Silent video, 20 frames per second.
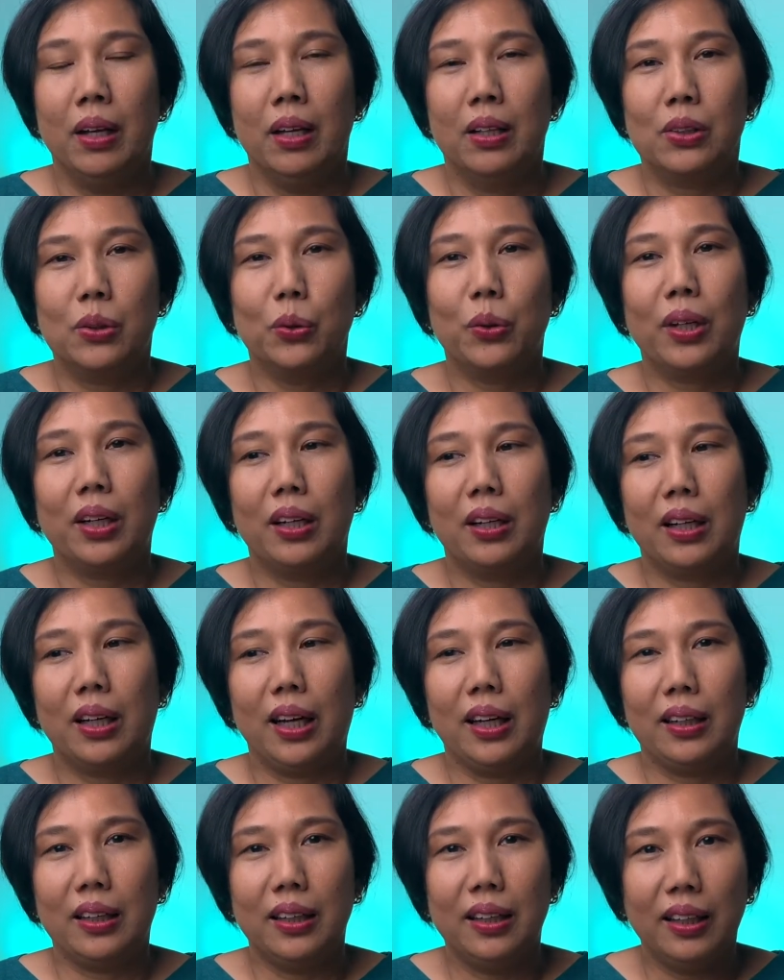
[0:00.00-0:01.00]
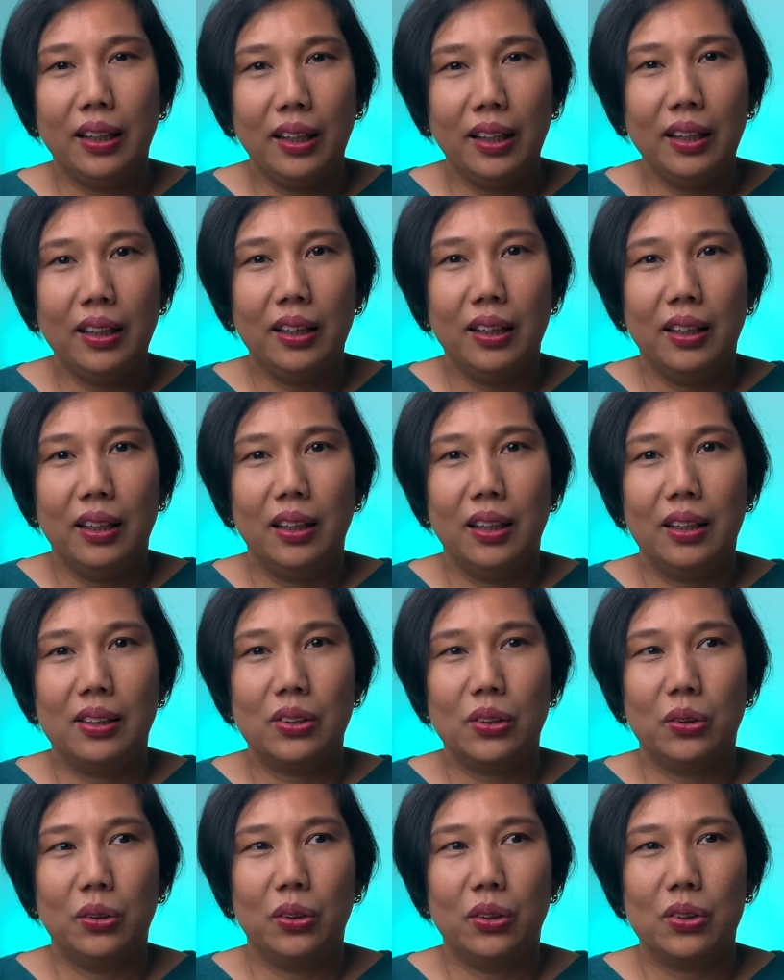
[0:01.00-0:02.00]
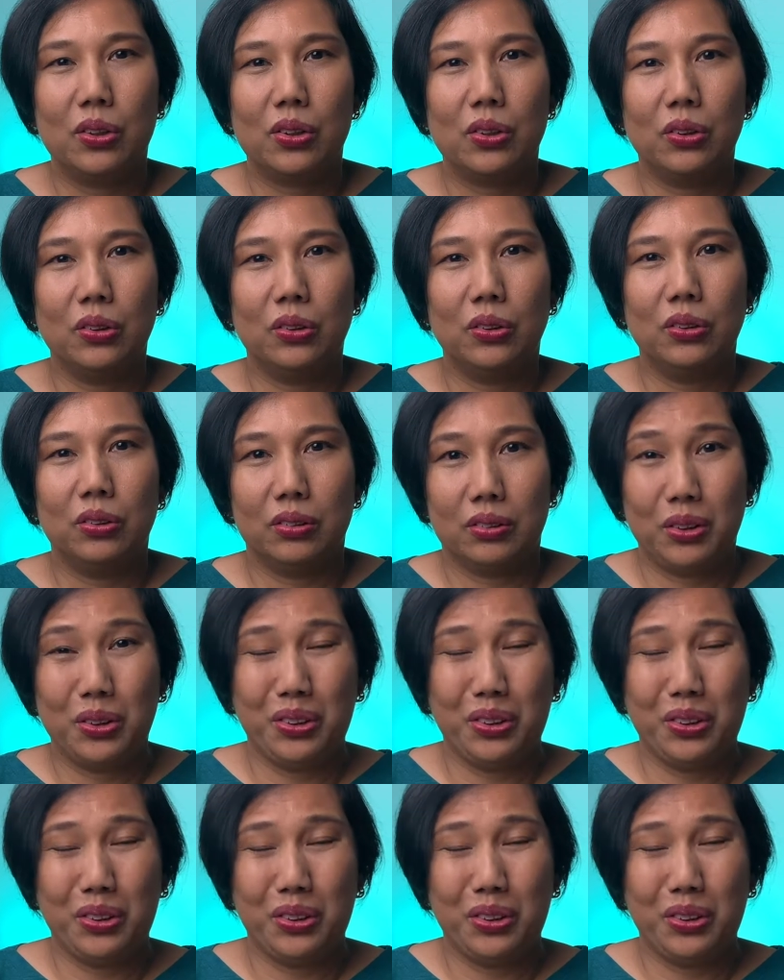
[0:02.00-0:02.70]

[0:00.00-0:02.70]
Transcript: So carne is also,